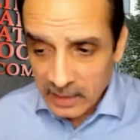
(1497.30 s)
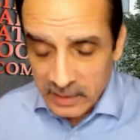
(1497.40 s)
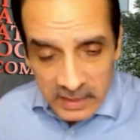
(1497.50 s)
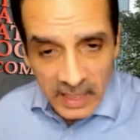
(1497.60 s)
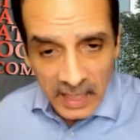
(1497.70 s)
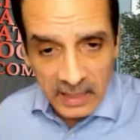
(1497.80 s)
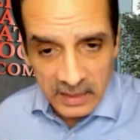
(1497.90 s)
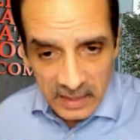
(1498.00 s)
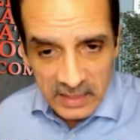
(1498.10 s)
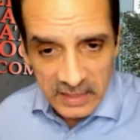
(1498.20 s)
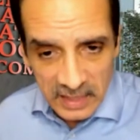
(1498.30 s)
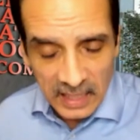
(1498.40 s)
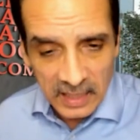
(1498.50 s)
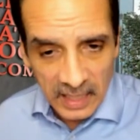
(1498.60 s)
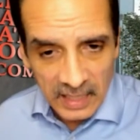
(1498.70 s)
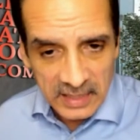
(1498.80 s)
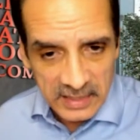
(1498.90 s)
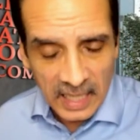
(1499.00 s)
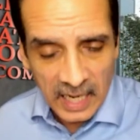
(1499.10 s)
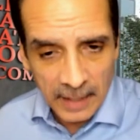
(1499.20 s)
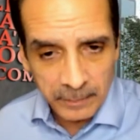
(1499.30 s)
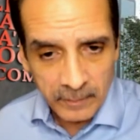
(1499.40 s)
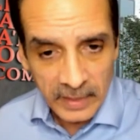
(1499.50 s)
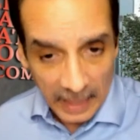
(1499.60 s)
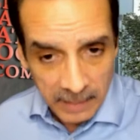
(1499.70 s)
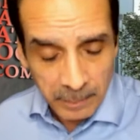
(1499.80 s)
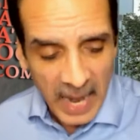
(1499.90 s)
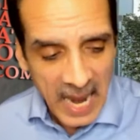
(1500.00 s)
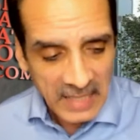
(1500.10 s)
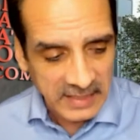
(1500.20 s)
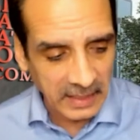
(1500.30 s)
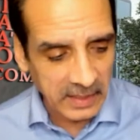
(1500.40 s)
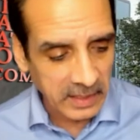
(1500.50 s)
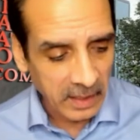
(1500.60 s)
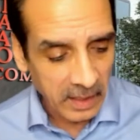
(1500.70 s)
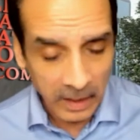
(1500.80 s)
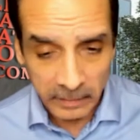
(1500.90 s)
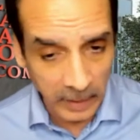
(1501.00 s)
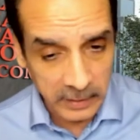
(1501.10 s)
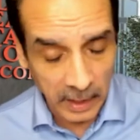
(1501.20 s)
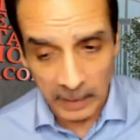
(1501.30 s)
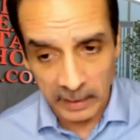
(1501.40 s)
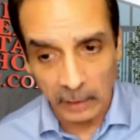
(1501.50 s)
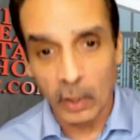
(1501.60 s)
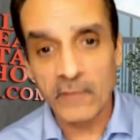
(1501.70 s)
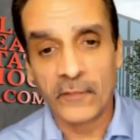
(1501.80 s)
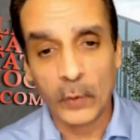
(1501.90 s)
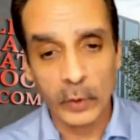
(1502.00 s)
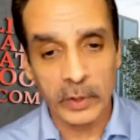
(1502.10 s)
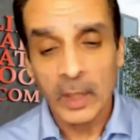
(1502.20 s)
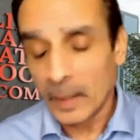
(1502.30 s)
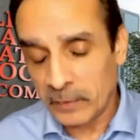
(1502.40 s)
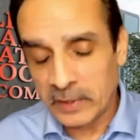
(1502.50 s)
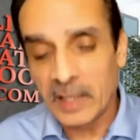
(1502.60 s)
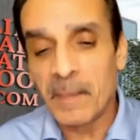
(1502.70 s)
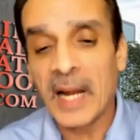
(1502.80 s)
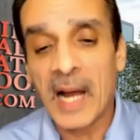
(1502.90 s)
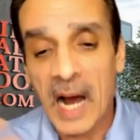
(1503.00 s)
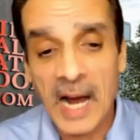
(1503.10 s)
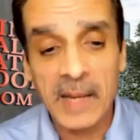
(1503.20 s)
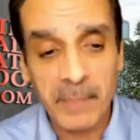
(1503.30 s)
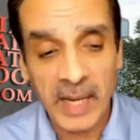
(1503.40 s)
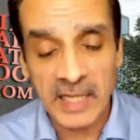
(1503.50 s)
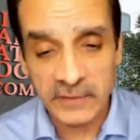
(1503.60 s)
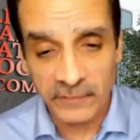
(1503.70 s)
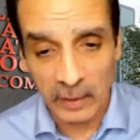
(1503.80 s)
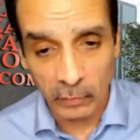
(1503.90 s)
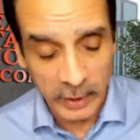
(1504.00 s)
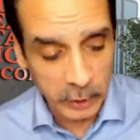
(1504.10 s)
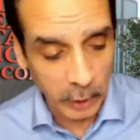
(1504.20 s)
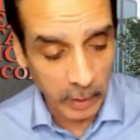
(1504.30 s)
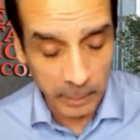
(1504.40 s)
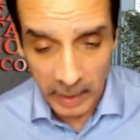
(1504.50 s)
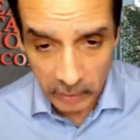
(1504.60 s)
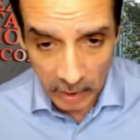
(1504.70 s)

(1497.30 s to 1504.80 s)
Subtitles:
to take the state exam and pass it. Yeah, I look forward to my high pass fail ratio compared